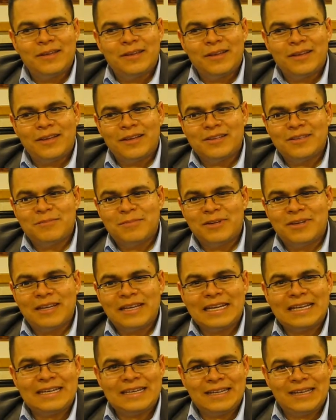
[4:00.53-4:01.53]
has been
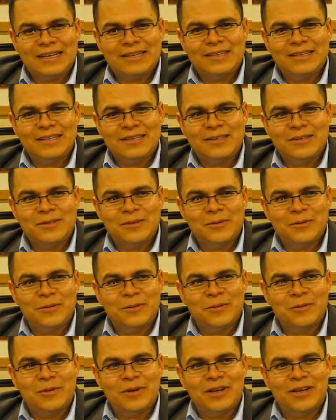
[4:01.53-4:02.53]
connected to
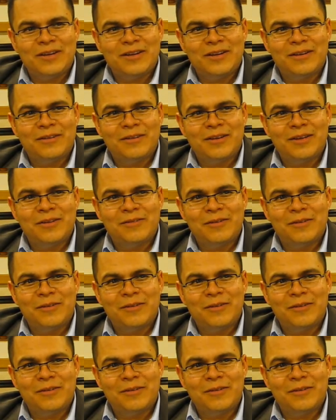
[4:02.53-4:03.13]
a